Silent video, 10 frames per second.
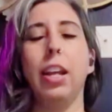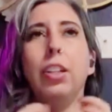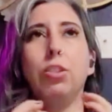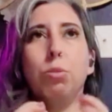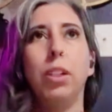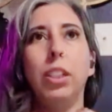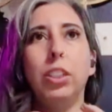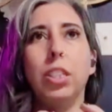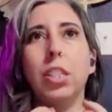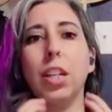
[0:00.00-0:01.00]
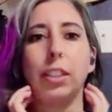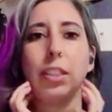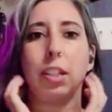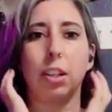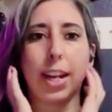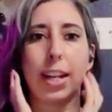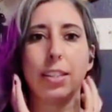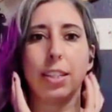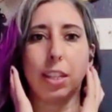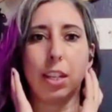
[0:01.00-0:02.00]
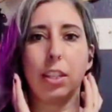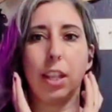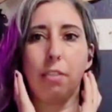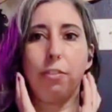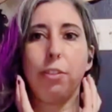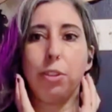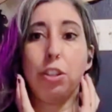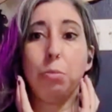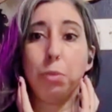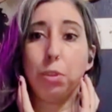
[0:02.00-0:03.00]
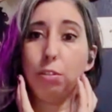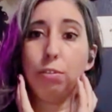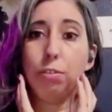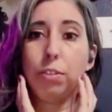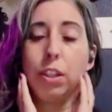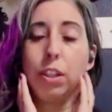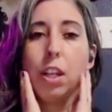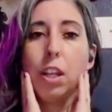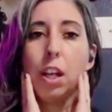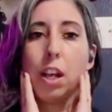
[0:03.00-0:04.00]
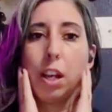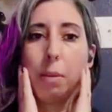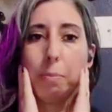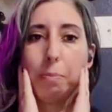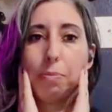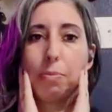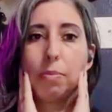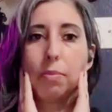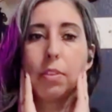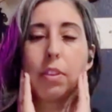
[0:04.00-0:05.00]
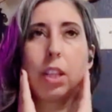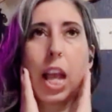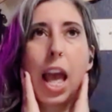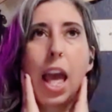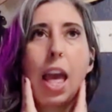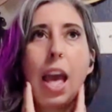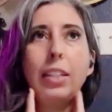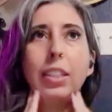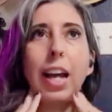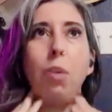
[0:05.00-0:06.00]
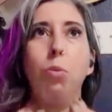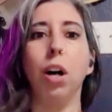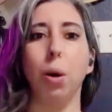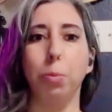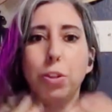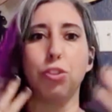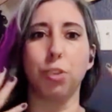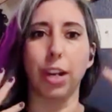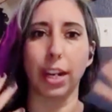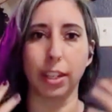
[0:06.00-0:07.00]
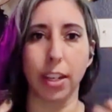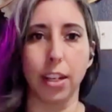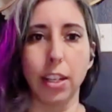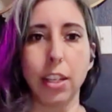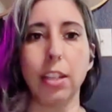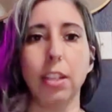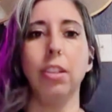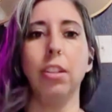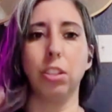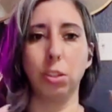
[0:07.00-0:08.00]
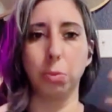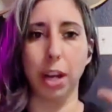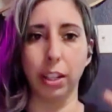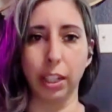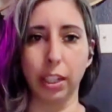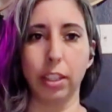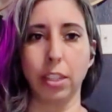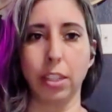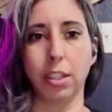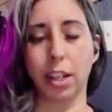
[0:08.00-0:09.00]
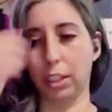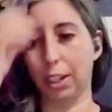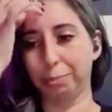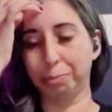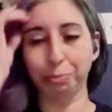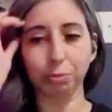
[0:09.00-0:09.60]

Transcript: It's really just connecting your hands and getting that fluid to move. Um, and that will help to drain any swelling that's stuck there.